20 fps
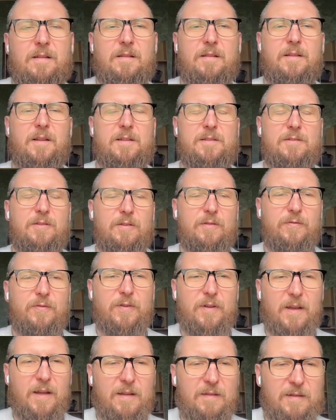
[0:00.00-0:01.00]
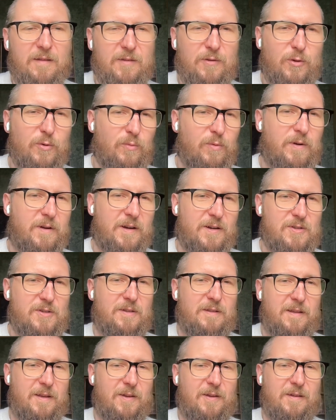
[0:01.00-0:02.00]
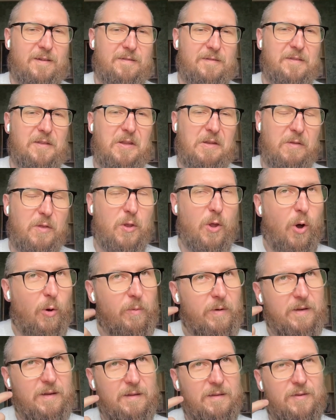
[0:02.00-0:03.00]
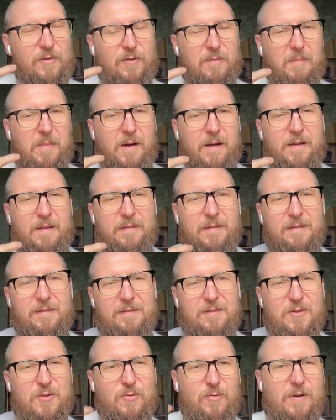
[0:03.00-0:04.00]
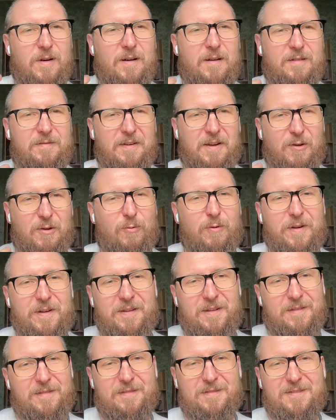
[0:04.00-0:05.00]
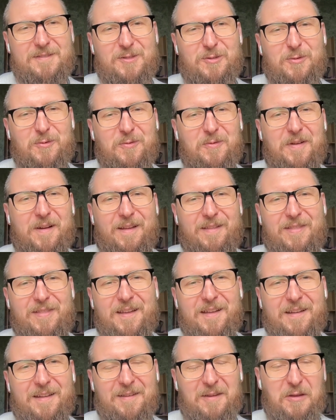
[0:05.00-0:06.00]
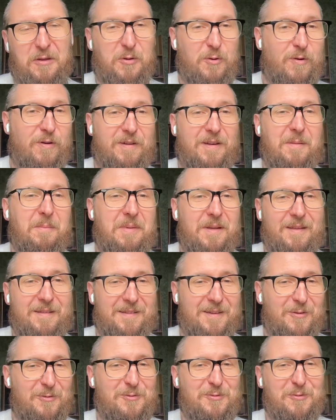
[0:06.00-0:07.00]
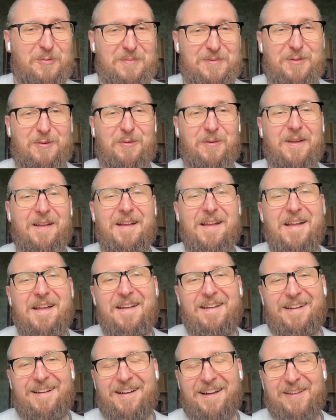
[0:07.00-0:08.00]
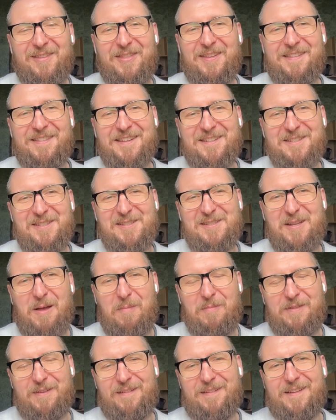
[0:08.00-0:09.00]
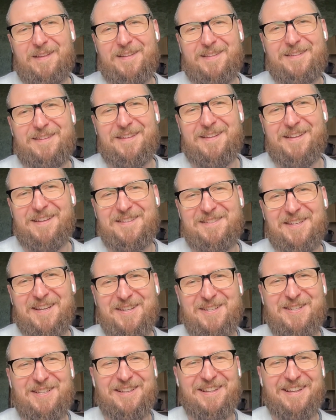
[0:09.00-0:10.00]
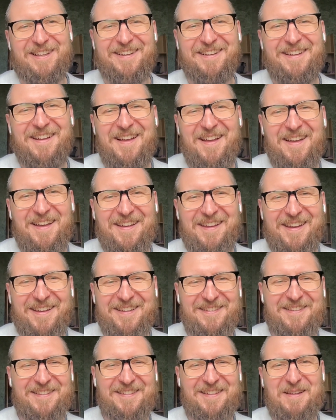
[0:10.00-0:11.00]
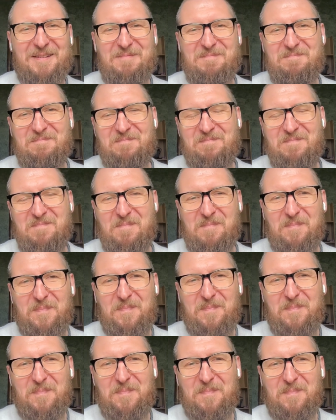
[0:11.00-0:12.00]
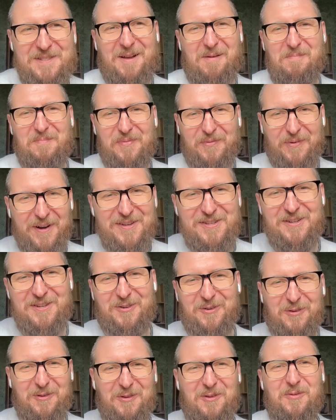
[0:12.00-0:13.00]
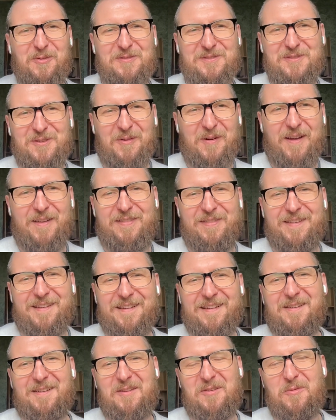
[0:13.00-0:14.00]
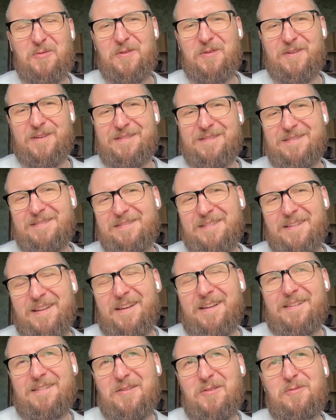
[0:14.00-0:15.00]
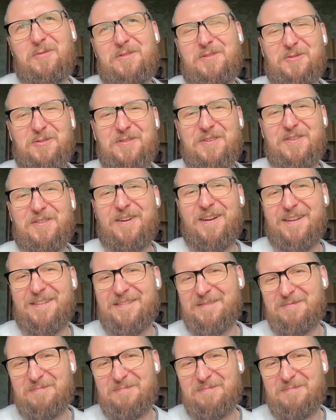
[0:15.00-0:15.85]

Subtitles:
Let's not forget that you were actually knowing in your mind that you are recorded. So I think, and you're gonna be in YouTube. So I think this is something that it's actually can put some pressure on you. So I think you were doing great.